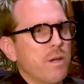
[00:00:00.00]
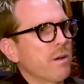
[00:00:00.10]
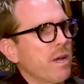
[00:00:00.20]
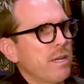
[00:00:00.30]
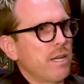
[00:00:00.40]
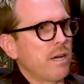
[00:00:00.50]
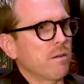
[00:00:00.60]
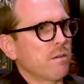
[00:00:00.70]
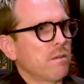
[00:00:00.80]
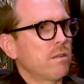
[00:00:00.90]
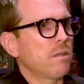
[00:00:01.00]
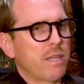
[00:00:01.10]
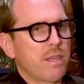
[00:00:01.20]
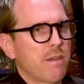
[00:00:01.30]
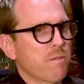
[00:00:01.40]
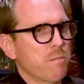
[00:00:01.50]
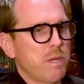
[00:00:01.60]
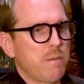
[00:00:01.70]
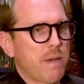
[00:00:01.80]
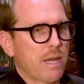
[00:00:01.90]
put your head down. Big thing for
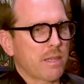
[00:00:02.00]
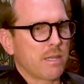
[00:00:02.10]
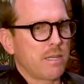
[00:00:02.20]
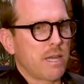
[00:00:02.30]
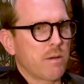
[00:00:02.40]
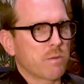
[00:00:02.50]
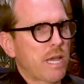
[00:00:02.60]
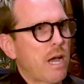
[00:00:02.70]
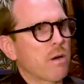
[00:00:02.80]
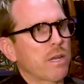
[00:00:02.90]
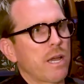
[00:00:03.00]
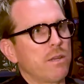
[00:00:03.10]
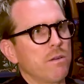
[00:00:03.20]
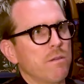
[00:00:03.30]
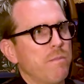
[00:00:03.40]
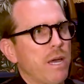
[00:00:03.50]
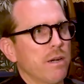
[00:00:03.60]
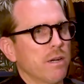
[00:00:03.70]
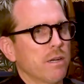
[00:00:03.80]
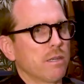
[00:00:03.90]
me back in the day was how can I do it
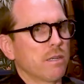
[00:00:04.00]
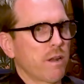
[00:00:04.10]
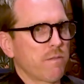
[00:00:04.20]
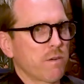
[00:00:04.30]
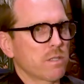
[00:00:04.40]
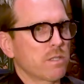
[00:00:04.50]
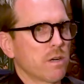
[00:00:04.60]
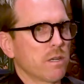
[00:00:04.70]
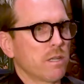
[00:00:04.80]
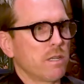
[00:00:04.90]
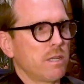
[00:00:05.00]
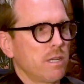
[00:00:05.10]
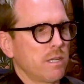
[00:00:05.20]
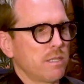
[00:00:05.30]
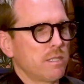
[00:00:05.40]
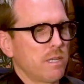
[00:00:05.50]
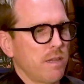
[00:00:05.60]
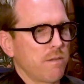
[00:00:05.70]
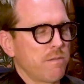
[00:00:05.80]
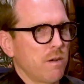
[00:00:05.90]
better when I first started, as
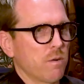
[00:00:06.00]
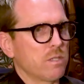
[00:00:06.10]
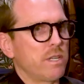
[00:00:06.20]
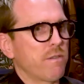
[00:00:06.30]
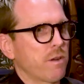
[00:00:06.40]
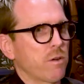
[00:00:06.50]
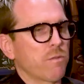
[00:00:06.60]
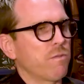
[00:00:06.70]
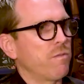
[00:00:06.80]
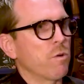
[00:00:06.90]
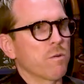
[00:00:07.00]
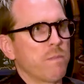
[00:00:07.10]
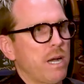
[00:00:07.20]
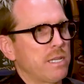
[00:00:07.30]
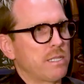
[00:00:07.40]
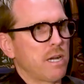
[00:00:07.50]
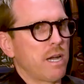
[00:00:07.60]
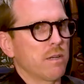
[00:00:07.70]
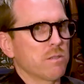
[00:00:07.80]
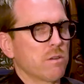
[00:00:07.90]
if or different or form my
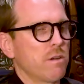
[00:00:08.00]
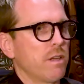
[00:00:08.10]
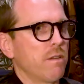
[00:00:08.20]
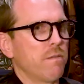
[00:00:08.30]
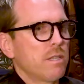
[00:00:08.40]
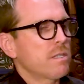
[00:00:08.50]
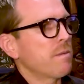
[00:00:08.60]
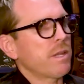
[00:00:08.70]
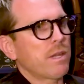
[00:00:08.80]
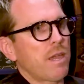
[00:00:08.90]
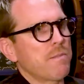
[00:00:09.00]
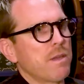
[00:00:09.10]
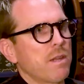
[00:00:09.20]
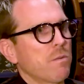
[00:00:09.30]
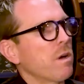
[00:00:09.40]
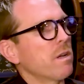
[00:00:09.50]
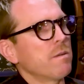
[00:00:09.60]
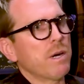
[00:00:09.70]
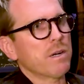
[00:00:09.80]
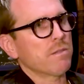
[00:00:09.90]
style. So if somebody came in and wanted a
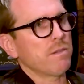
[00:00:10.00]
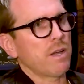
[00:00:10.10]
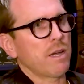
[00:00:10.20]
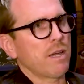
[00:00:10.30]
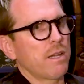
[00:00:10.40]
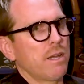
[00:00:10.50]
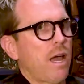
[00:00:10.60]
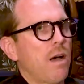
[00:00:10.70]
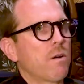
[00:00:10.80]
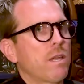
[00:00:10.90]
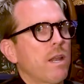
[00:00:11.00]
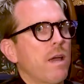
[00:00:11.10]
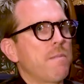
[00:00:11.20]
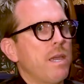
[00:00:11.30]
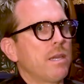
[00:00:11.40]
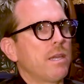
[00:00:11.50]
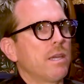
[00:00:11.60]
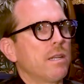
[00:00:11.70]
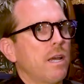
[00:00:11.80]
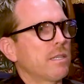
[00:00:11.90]
butterfly, how can I make
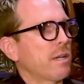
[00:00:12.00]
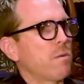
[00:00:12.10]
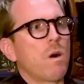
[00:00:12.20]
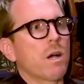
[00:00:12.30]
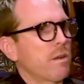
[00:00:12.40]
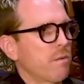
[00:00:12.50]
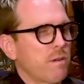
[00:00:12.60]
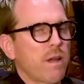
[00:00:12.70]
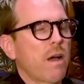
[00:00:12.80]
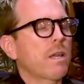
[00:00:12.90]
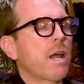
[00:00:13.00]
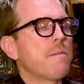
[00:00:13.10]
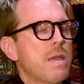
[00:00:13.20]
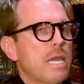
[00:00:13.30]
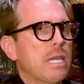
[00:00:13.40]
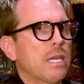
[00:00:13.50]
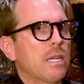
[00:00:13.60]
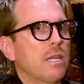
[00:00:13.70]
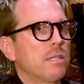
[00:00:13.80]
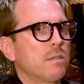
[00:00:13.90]
it as like a walk-in or whatever? How can I make
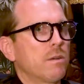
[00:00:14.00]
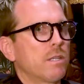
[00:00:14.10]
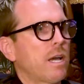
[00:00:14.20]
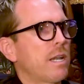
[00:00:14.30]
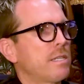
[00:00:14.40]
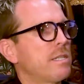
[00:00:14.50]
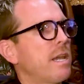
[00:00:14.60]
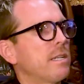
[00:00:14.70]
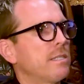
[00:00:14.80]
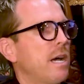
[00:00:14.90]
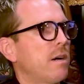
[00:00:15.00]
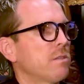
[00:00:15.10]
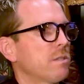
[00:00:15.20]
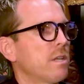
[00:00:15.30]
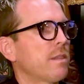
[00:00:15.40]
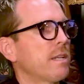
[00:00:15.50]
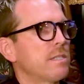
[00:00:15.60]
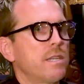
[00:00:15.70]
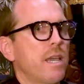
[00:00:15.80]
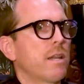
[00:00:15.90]
it so it kind of stands out? So it's not that
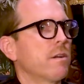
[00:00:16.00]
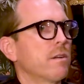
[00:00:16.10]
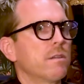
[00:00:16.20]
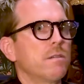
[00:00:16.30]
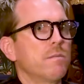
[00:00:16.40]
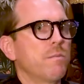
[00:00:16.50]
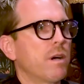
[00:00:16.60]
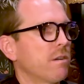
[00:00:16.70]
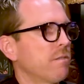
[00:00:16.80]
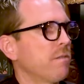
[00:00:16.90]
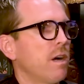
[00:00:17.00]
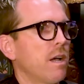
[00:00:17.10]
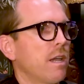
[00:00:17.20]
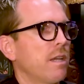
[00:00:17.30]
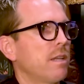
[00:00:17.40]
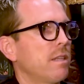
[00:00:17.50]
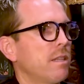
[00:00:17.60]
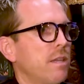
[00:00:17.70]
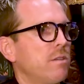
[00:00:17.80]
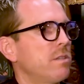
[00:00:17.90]
standard butterfly
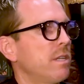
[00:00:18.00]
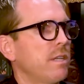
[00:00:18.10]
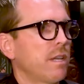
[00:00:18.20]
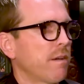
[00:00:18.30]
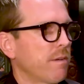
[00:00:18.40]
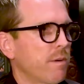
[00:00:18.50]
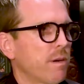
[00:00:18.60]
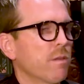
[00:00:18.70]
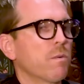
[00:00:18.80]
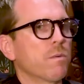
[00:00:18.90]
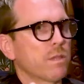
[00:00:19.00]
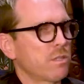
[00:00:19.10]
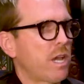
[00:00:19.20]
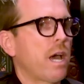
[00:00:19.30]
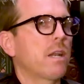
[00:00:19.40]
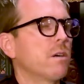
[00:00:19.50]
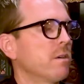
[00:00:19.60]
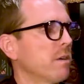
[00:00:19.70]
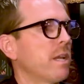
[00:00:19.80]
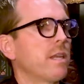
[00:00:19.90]
that you see everywhere, the one with the shadow
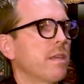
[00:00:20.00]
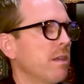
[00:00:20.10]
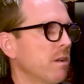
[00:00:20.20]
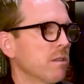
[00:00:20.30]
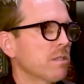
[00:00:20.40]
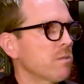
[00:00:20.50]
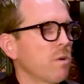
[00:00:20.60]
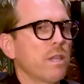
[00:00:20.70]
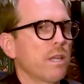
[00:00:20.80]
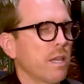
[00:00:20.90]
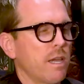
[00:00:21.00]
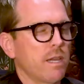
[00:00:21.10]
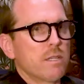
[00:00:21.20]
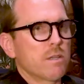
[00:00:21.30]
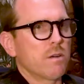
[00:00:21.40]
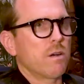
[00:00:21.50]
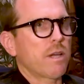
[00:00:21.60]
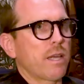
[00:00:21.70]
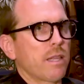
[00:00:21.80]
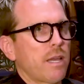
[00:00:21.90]
or anything. You know, there's the one that like, so
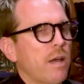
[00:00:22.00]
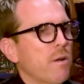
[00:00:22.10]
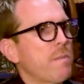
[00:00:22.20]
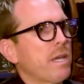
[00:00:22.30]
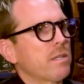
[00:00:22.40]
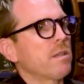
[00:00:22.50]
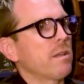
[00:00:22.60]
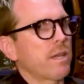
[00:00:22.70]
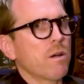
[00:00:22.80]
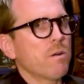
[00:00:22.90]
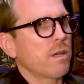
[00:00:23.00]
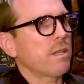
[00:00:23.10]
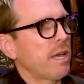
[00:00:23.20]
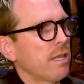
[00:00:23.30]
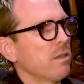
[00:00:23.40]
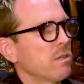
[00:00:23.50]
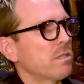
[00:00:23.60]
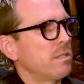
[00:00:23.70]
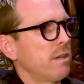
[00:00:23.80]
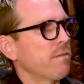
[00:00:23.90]
okay, how do I make it so they're like, okay, that
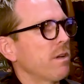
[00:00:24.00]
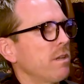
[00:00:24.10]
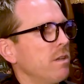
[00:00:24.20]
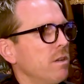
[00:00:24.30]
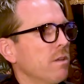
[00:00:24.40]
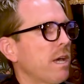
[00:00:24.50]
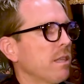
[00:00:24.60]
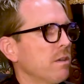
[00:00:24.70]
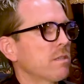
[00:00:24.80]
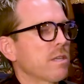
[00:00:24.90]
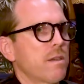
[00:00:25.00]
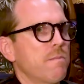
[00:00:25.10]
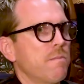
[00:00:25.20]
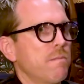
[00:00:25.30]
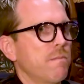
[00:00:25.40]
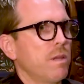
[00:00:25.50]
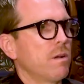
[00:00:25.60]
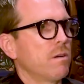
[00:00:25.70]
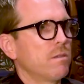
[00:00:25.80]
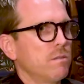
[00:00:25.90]
looks different. You know, that looks like, you
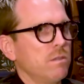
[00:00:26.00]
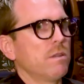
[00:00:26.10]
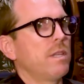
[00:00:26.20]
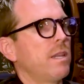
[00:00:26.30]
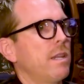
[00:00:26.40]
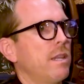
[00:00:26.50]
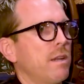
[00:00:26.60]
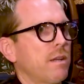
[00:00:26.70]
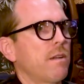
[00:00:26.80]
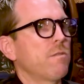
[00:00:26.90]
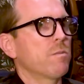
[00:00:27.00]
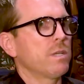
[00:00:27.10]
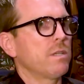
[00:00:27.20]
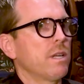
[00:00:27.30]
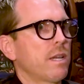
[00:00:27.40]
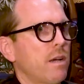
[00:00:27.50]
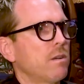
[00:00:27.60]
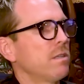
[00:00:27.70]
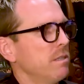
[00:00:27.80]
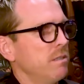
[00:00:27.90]
know, and then and then it kind of formed into like, how
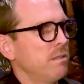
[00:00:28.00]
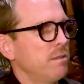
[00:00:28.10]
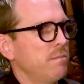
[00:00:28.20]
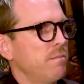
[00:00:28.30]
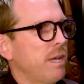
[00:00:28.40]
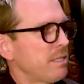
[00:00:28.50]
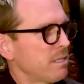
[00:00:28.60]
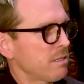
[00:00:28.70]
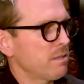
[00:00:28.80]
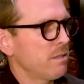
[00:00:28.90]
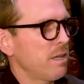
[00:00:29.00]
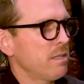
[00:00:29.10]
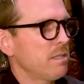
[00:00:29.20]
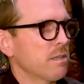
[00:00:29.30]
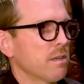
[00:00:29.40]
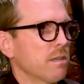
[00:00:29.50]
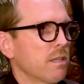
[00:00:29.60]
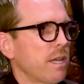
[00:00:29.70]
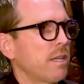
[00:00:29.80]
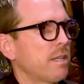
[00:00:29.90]
did did Matt Tischler do this or
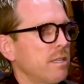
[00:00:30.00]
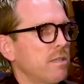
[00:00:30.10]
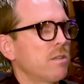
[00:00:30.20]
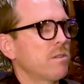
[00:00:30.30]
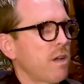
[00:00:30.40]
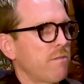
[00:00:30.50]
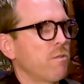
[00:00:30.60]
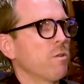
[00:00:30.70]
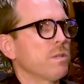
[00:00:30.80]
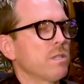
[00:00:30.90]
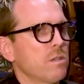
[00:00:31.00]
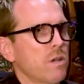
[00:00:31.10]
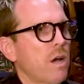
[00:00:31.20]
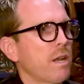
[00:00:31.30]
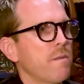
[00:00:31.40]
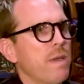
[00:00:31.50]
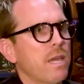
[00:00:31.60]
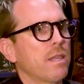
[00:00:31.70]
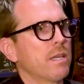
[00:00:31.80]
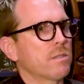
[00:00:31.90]
like to try to form study. How can I
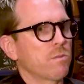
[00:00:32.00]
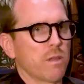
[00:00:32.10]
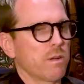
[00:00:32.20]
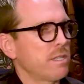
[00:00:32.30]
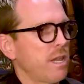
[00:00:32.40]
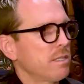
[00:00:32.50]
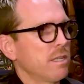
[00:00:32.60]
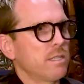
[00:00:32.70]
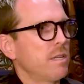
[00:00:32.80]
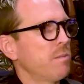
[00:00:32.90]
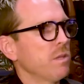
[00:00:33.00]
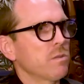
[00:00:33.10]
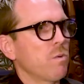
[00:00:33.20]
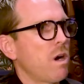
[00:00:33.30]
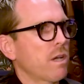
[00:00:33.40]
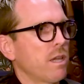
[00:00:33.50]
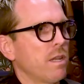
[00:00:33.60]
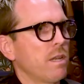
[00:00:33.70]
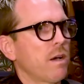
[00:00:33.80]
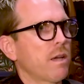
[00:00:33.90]
make this, whether it's the simplest walk
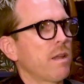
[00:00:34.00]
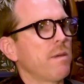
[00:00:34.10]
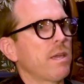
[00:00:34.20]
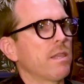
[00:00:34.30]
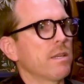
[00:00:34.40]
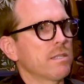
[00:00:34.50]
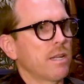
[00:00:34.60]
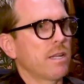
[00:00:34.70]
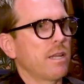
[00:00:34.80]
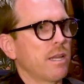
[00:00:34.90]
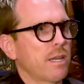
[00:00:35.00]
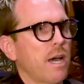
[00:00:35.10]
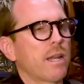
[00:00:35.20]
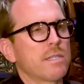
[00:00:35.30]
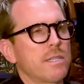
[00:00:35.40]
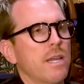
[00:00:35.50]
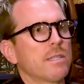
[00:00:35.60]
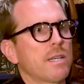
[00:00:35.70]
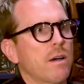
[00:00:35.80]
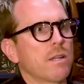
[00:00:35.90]
in, how can I make this that it, it kind of
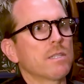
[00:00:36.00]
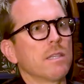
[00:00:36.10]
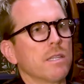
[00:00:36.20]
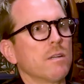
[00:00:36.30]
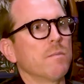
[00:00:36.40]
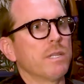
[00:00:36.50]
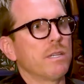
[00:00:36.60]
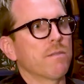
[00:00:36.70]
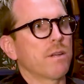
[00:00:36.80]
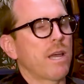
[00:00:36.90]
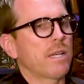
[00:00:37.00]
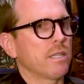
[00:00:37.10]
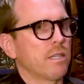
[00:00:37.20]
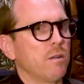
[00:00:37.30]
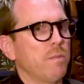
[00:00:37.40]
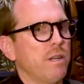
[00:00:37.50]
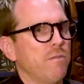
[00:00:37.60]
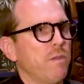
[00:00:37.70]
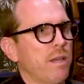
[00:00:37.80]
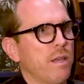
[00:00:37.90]
stands out? It's a little bit different. It has a little bit
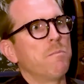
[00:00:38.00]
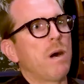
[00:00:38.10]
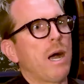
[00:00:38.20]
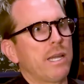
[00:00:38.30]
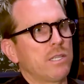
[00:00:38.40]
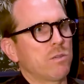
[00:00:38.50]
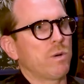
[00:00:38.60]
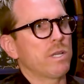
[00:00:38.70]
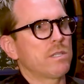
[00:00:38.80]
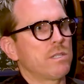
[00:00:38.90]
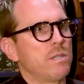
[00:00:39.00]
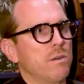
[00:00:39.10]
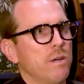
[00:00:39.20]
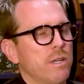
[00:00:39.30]
of like my twist to